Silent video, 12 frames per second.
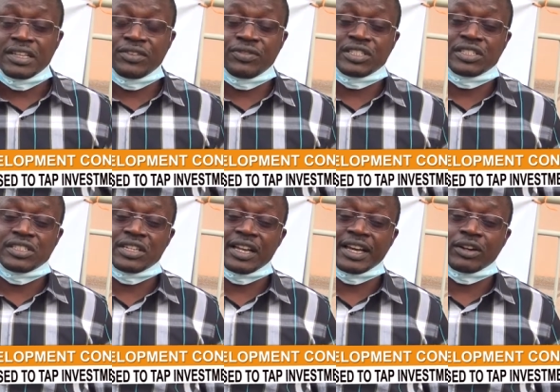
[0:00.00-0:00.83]
If it
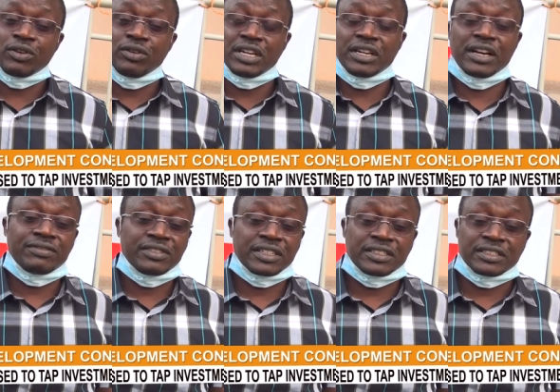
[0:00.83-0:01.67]
is like looking
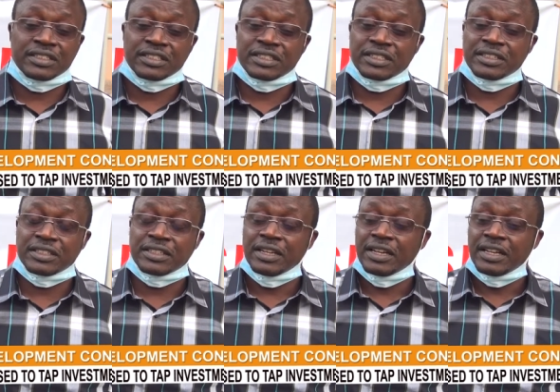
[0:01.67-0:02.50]
after the, the,
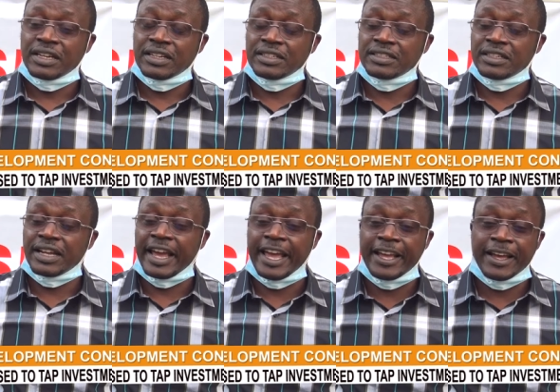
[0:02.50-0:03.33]
the
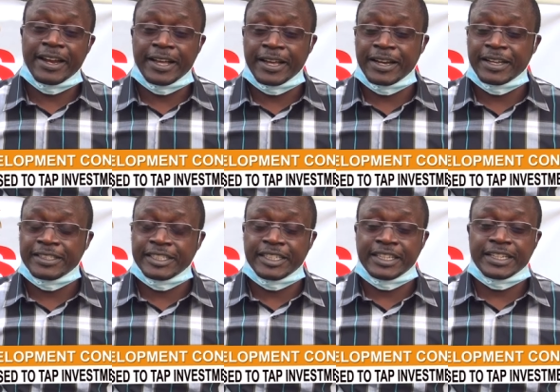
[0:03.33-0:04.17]
hair, the, the
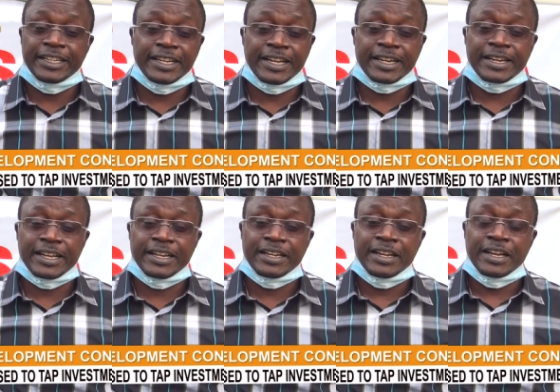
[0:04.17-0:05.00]
chicken, and
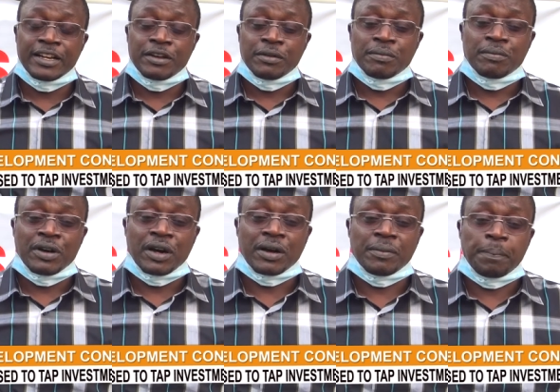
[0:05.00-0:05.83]
then
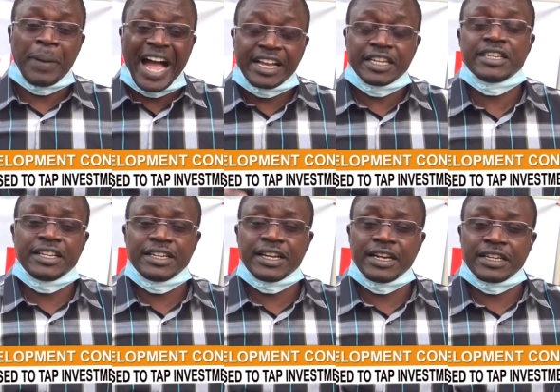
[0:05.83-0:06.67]
uh, parking
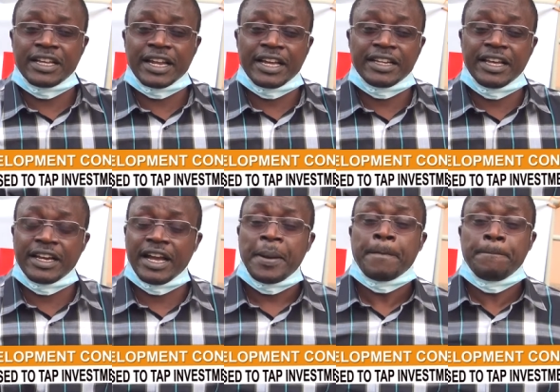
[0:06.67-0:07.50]
in that, in that
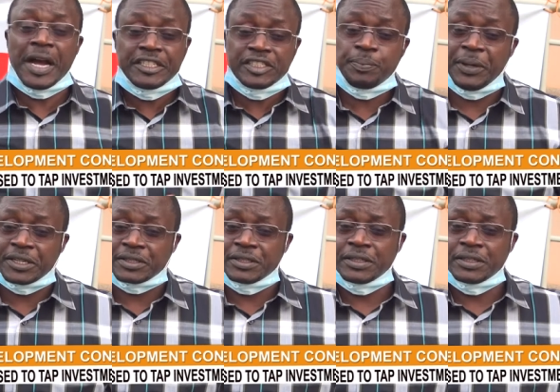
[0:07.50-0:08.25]
area, participate.